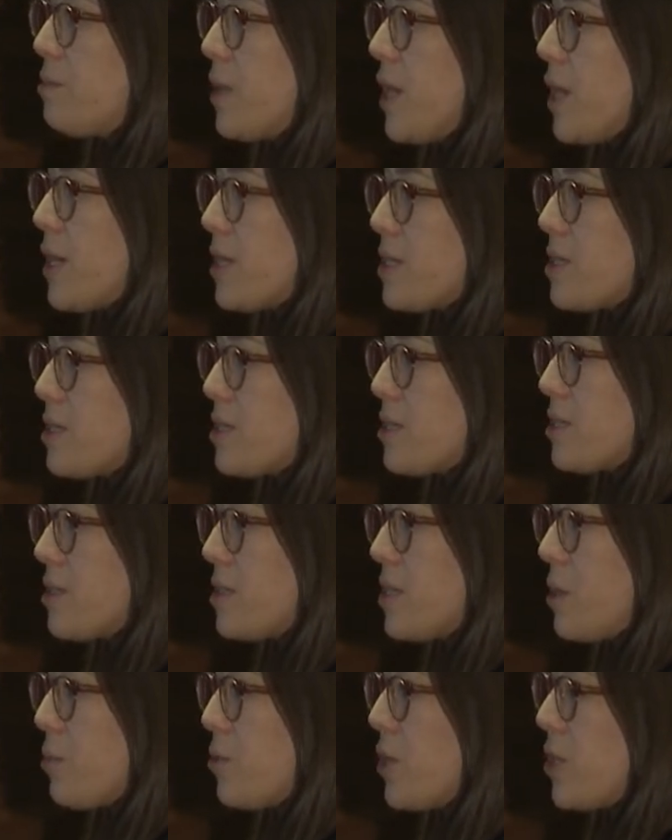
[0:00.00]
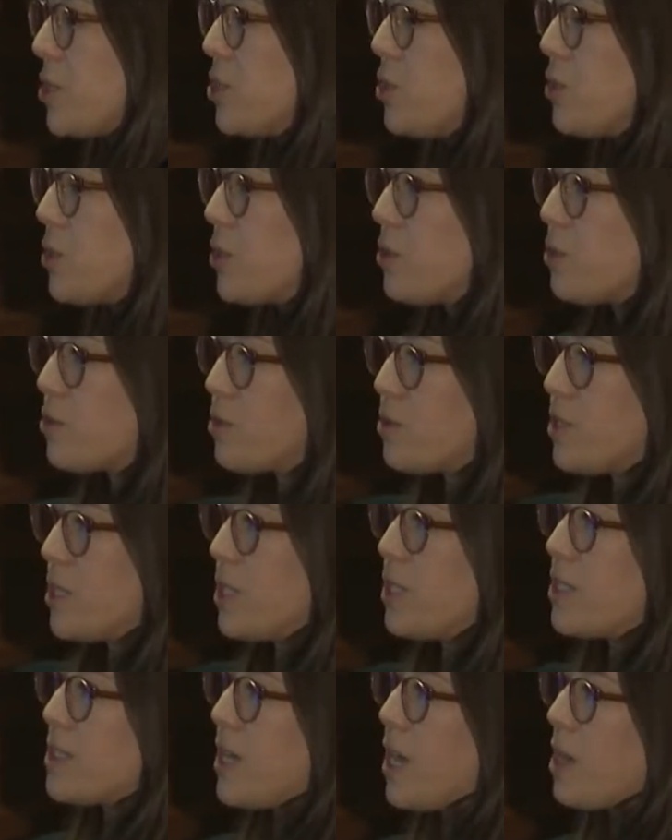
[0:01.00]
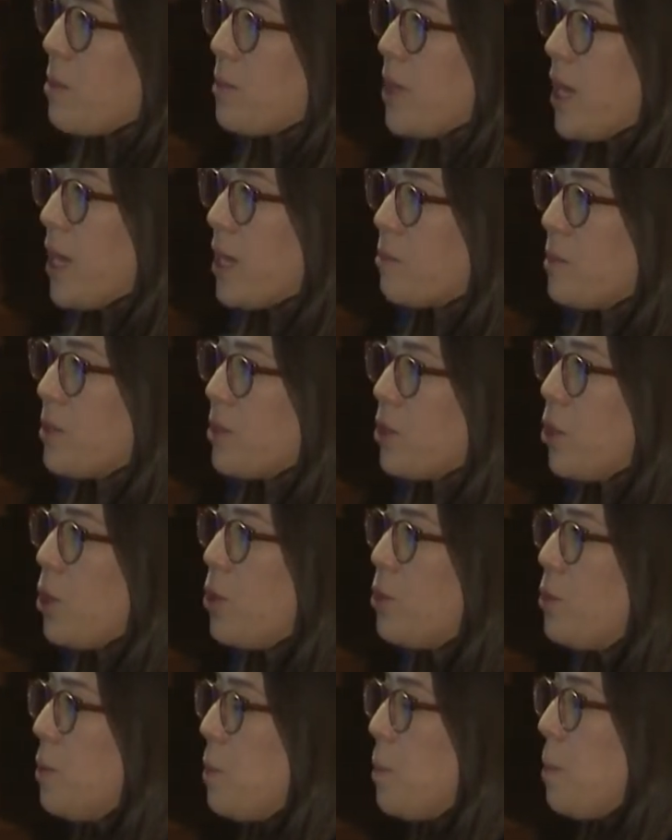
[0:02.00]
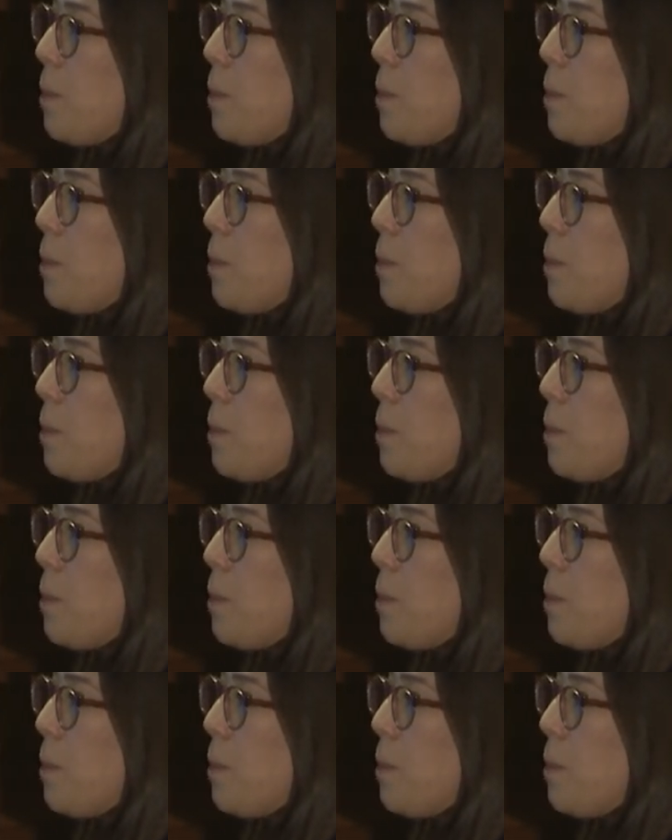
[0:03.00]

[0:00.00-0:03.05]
by this separation, you can also see the timeline below.